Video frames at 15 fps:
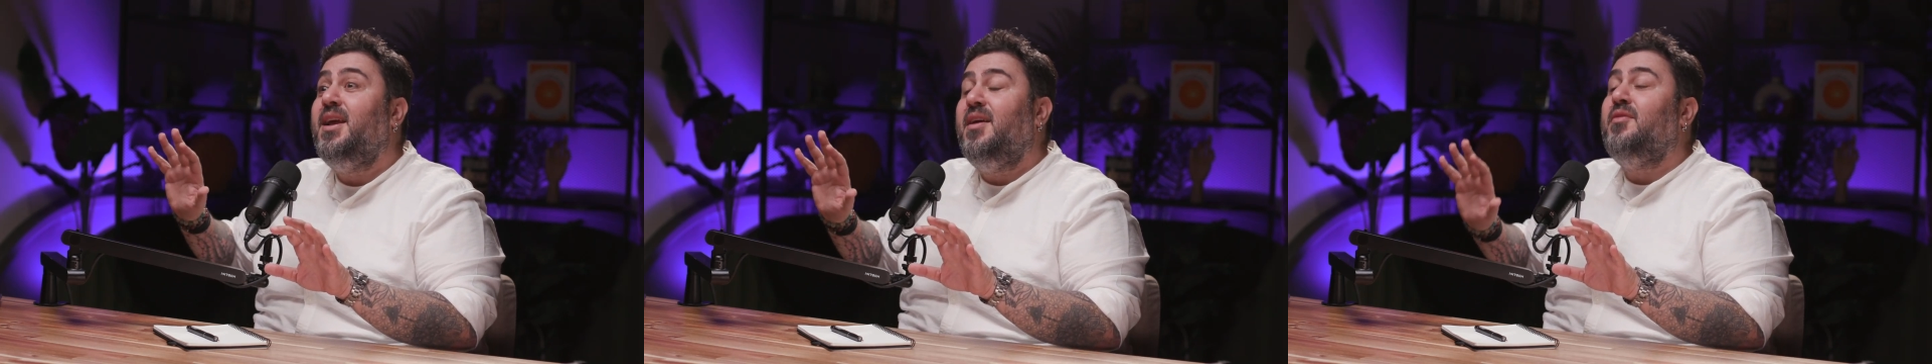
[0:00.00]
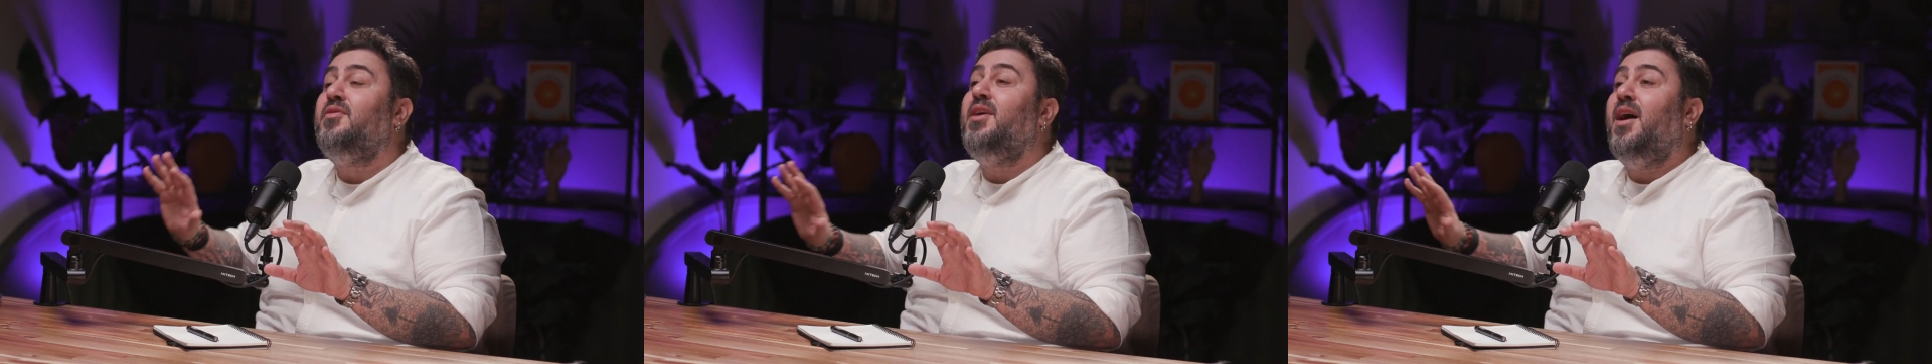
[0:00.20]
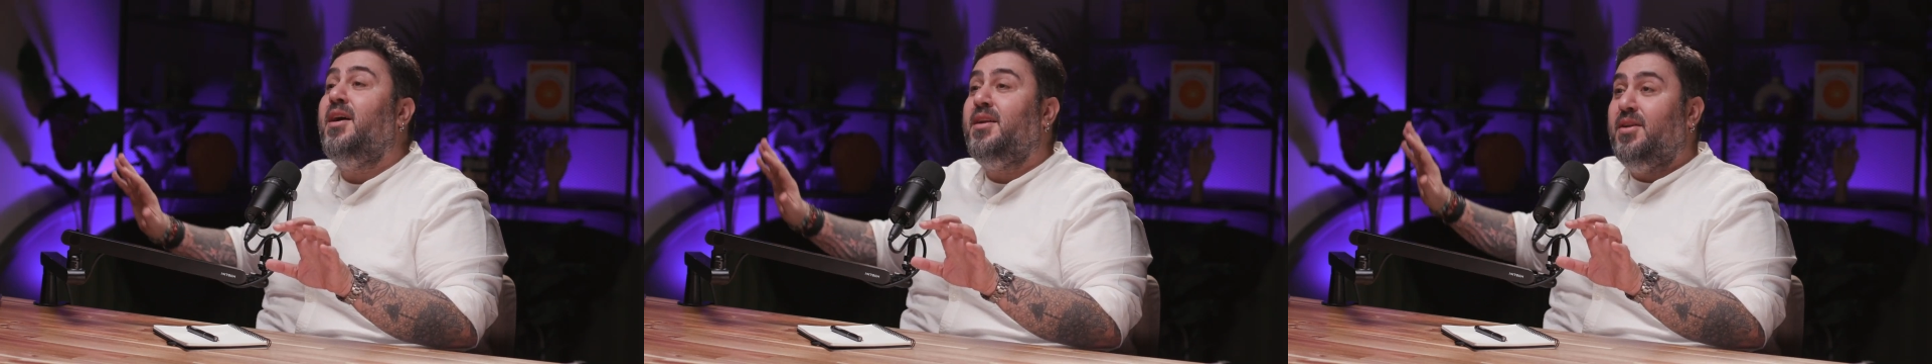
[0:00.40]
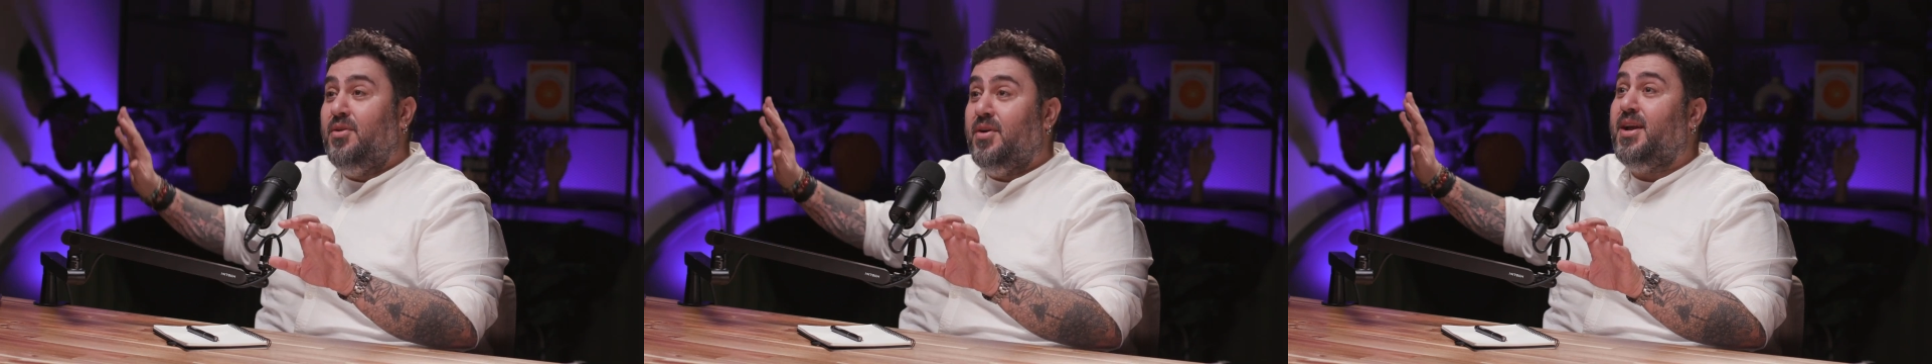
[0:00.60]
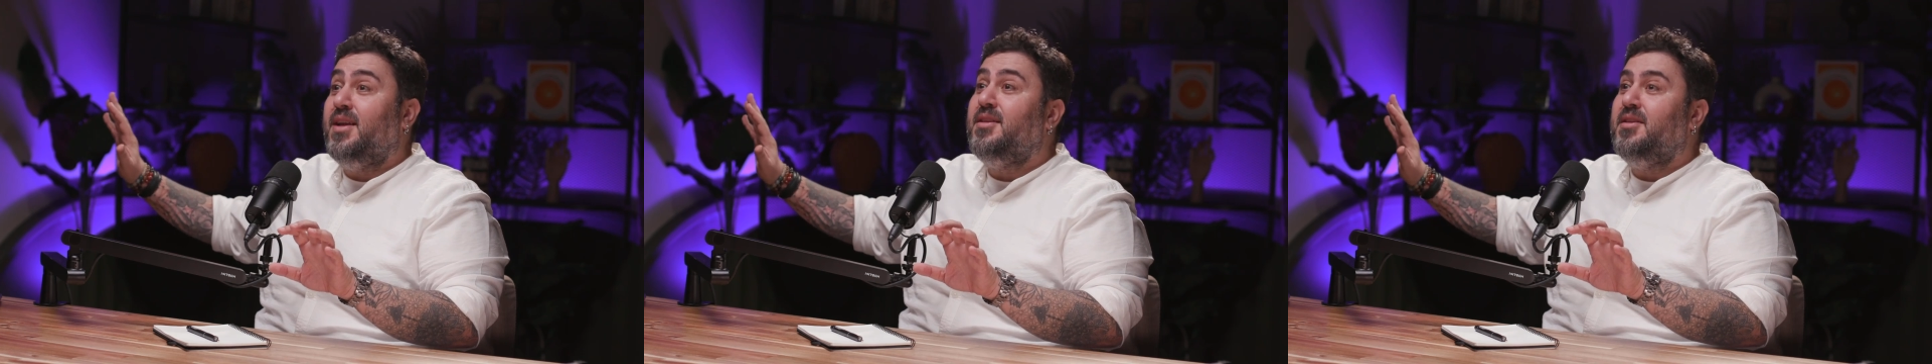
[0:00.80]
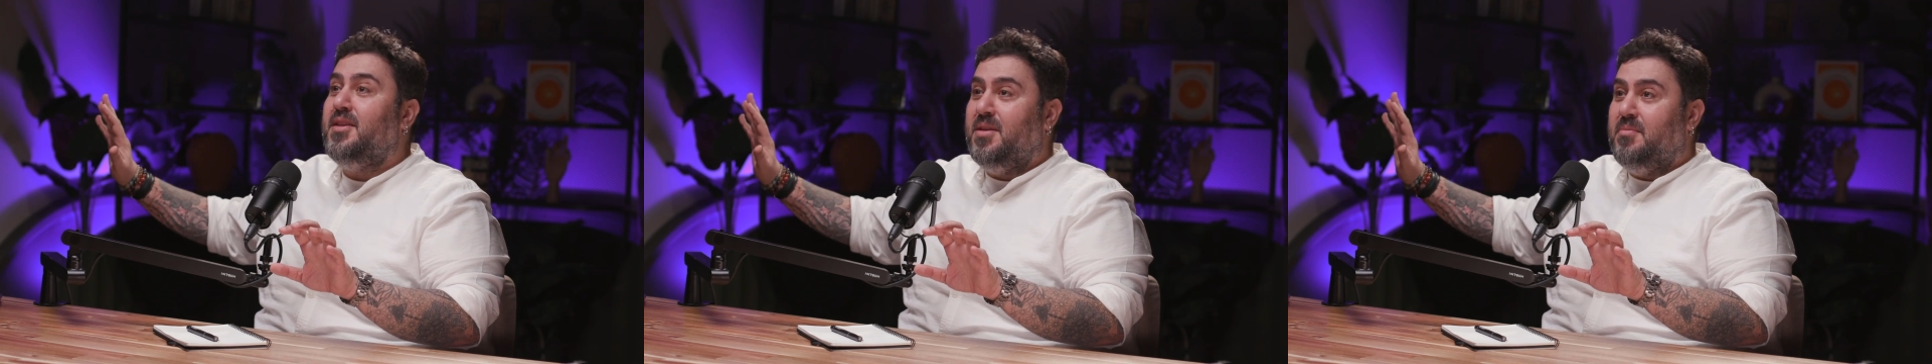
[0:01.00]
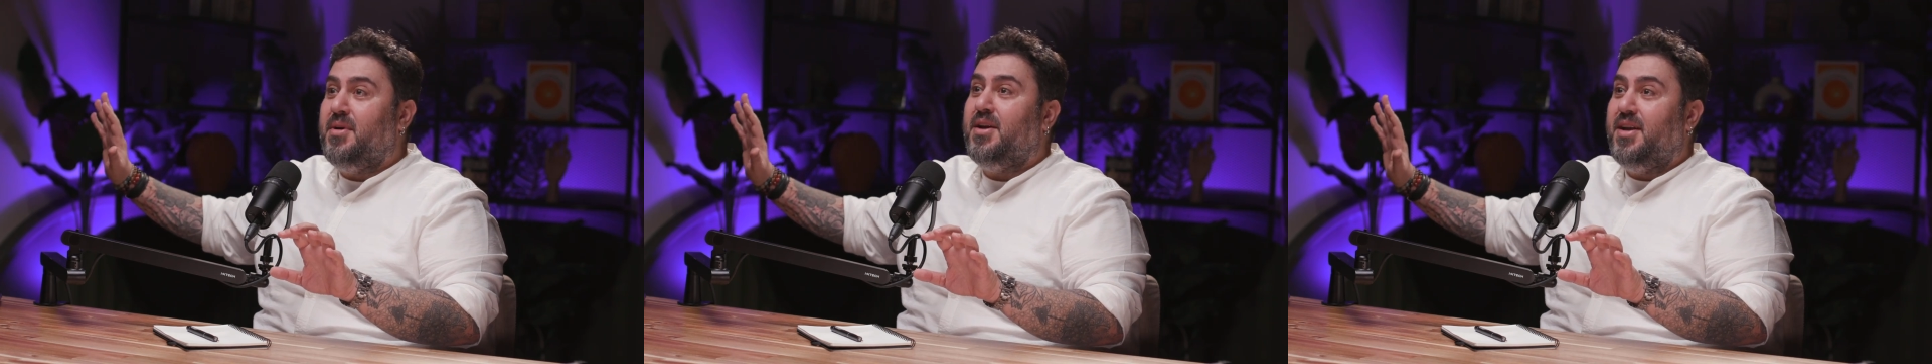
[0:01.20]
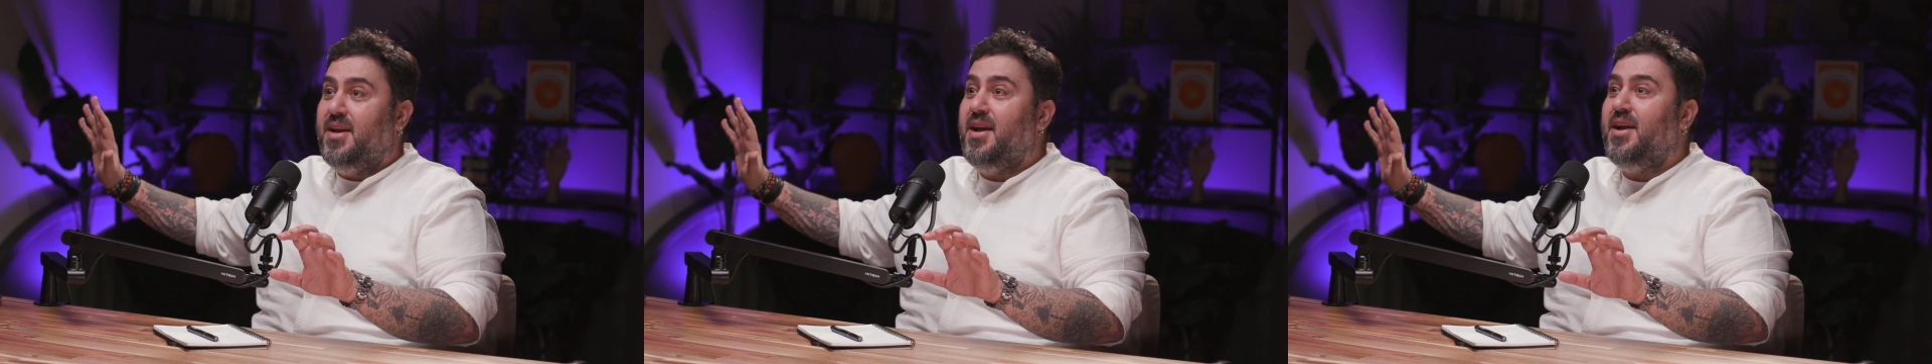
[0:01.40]
if they are located in the
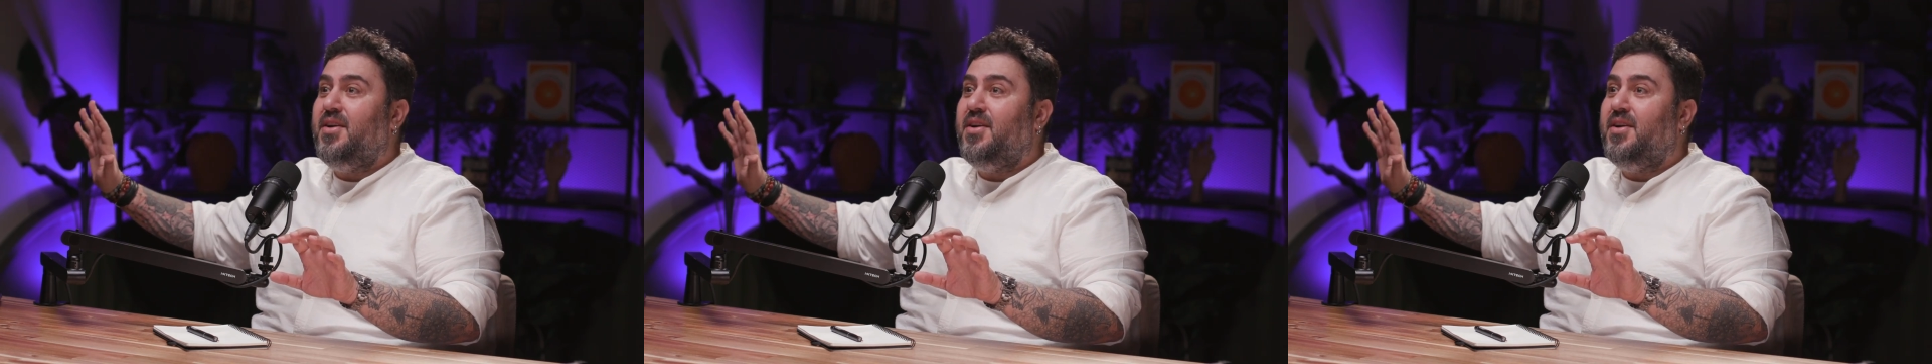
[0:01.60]
marina